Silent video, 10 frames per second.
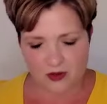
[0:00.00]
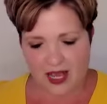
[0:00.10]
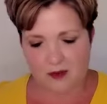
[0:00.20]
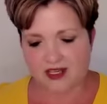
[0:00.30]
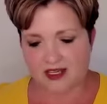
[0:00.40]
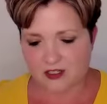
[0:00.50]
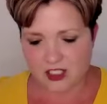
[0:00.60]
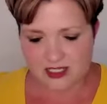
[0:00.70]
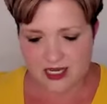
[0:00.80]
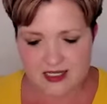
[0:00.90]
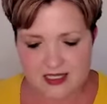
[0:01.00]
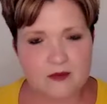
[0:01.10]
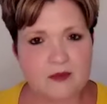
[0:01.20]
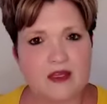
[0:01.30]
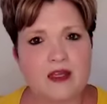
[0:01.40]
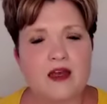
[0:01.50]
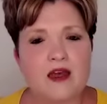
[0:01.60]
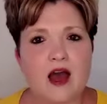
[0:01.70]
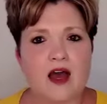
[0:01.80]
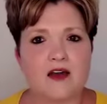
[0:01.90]
Okay, because she does give me
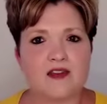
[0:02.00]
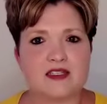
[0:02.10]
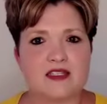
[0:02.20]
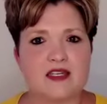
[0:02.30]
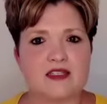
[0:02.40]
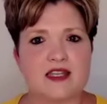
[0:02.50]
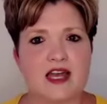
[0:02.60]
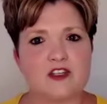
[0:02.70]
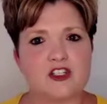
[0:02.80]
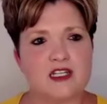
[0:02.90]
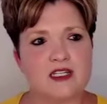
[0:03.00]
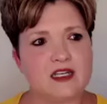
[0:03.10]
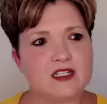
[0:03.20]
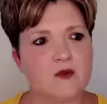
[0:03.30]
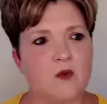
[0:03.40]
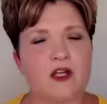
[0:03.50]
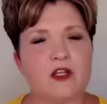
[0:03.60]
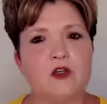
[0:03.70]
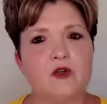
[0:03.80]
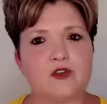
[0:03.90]
uh, this sense like she doesn't
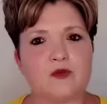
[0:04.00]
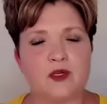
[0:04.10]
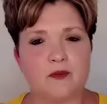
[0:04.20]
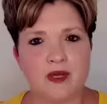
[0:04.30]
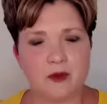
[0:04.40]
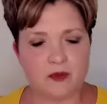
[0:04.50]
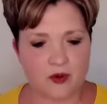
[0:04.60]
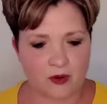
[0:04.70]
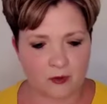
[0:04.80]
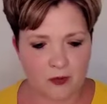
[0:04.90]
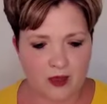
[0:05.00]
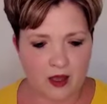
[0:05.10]
want you to remember